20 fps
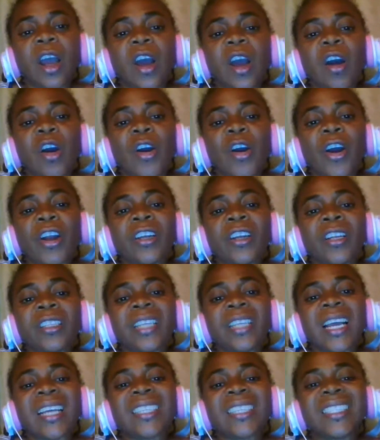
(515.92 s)
or are not
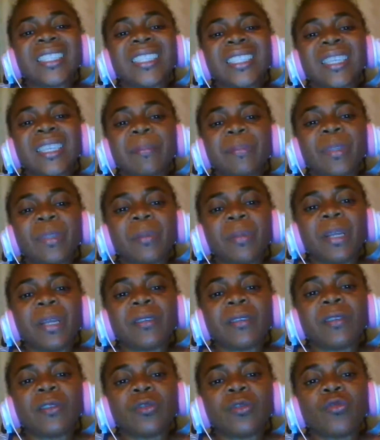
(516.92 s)
acceptable
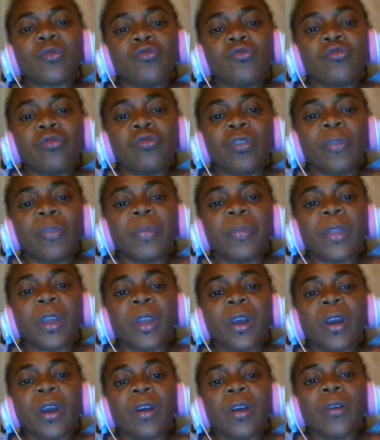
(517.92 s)
at school,
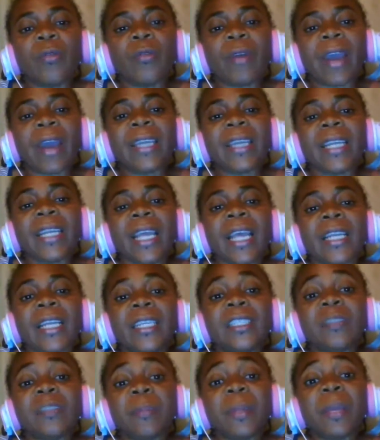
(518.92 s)
right?
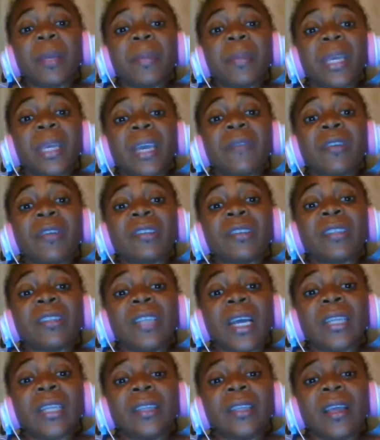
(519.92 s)
Display behaviors
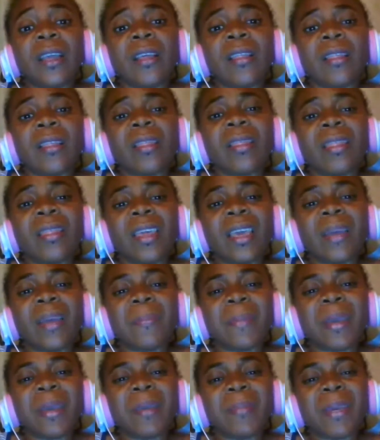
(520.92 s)
that they
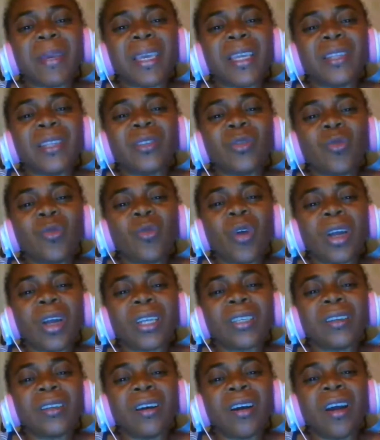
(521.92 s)
may begin to
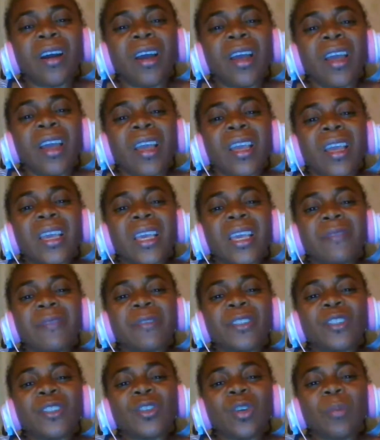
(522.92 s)
wonder if
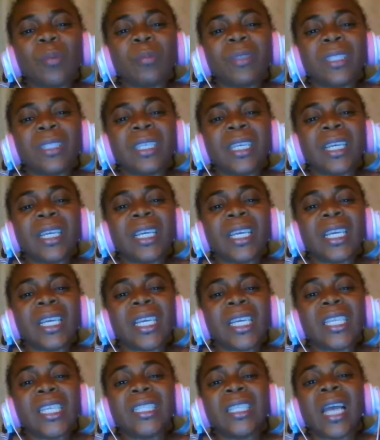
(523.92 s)
something
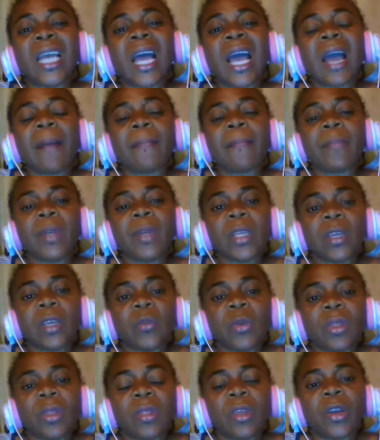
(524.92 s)
is happening
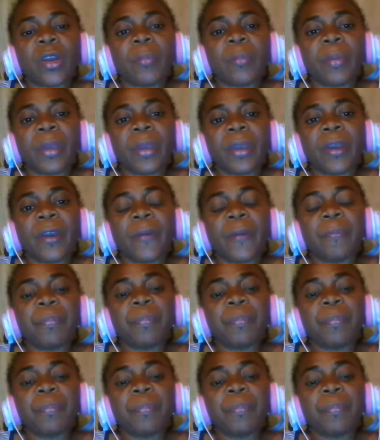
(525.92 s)
with their peer.